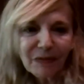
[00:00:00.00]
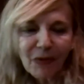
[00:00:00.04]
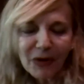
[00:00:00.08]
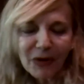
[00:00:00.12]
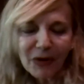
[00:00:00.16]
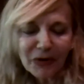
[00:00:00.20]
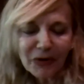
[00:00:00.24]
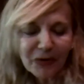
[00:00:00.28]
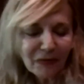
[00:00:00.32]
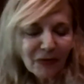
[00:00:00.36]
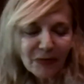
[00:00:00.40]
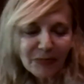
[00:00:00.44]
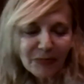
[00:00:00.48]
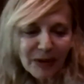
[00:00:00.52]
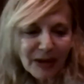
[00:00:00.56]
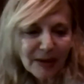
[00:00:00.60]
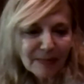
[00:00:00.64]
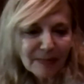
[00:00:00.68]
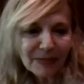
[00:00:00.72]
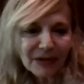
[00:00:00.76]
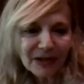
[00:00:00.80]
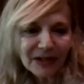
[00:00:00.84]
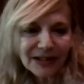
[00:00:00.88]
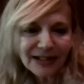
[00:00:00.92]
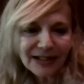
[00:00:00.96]
wonderful
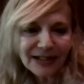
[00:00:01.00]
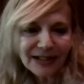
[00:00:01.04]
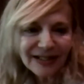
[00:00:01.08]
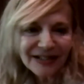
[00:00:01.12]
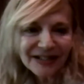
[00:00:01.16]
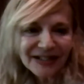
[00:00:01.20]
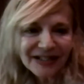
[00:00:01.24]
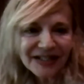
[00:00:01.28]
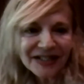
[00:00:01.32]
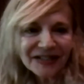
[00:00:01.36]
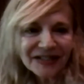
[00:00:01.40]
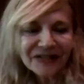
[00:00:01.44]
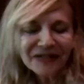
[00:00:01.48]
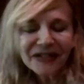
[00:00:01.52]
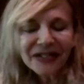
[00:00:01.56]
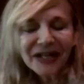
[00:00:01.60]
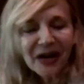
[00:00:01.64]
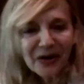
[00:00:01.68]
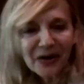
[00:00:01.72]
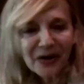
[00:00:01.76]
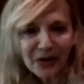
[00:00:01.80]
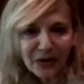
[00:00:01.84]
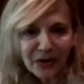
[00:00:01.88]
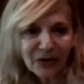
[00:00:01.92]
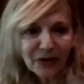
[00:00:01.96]
people such as
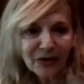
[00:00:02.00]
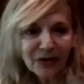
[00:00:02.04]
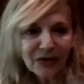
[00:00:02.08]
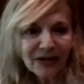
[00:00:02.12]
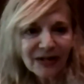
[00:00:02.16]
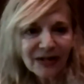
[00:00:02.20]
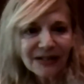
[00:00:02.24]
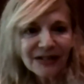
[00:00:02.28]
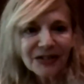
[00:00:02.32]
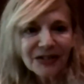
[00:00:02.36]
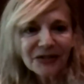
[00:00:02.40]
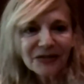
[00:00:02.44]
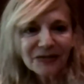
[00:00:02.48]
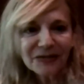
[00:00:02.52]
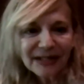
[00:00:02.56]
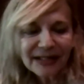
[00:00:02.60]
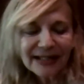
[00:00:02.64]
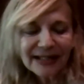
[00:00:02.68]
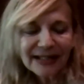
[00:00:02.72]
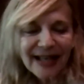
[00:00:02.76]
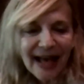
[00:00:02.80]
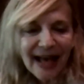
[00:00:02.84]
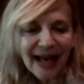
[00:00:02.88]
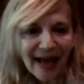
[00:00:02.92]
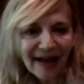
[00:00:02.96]
Lieutenant Colonel
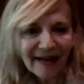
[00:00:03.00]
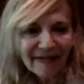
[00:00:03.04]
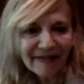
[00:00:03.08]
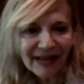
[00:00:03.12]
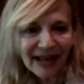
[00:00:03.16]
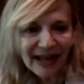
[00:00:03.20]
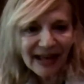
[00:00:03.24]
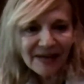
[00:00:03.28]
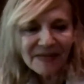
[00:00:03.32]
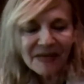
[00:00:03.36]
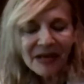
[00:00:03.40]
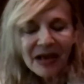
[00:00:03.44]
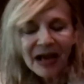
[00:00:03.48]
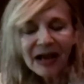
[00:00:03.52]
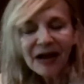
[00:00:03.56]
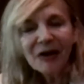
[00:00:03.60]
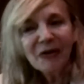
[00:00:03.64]
Sarit Zehavi,